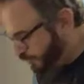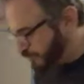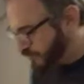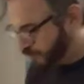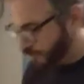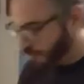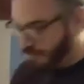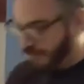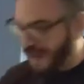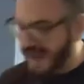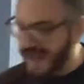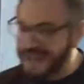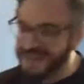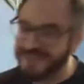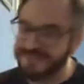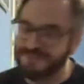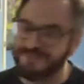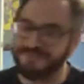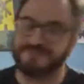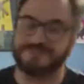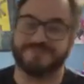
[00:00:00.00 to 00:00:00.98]

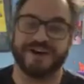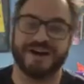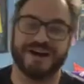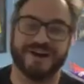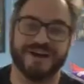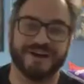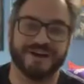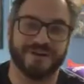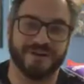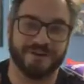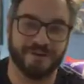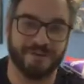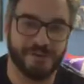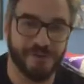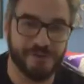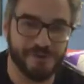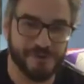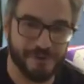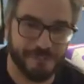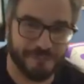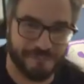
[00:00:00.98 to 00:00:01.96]
Dragonfire.
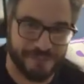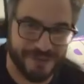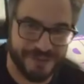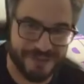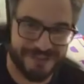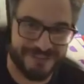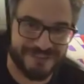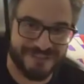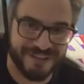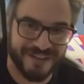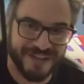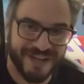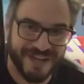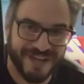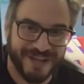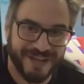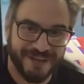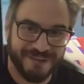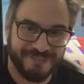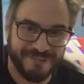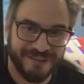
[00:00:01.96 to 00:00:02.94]
Ooh, big
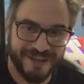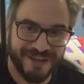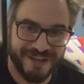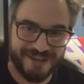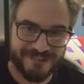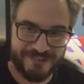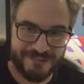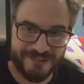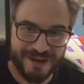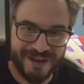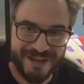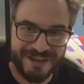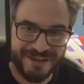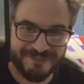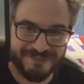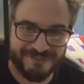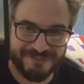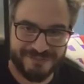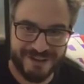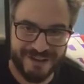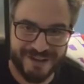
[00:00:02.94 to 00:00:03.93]
time. Yeah,
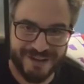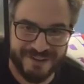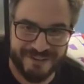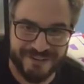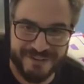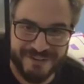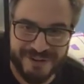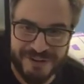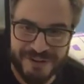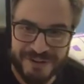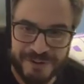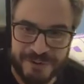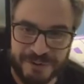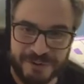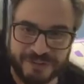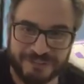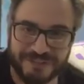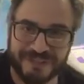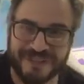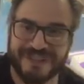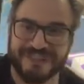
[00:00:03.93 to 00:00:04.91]
Dragonfire. Who
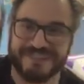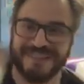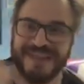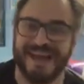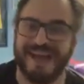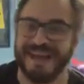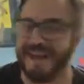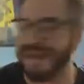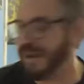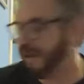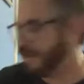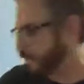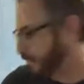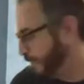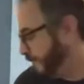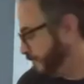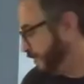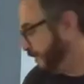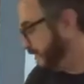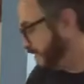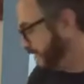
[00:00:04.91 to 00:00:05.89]
doesn't like that?
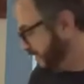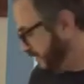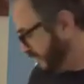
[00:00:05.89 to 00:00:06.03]
Everyone.